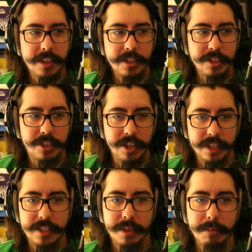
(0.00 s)

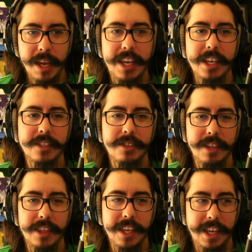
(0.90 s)
just to make it so
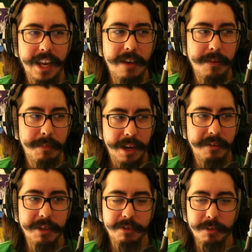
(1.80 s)
that they can have a better
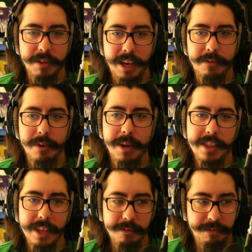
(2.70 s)
visual platform, and
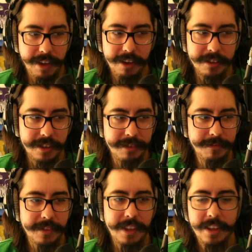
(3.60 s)
then failed.
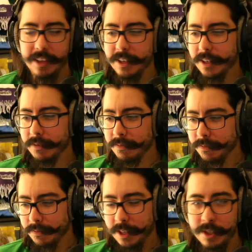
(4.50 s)

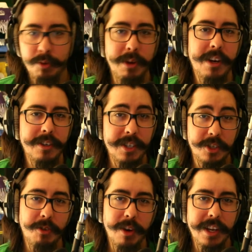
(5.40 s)
Twitter
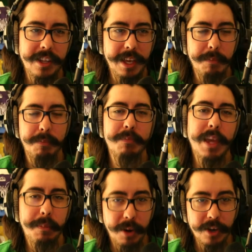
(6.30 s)
destroyed,
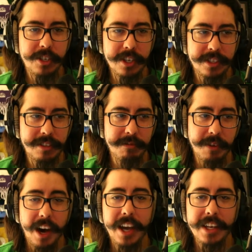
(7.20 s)
they purchased
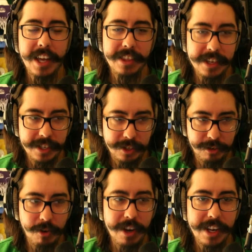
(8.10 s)
Vine and then
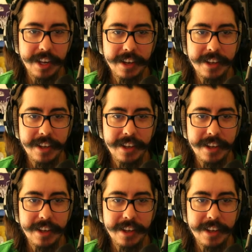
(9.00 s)
destroyed it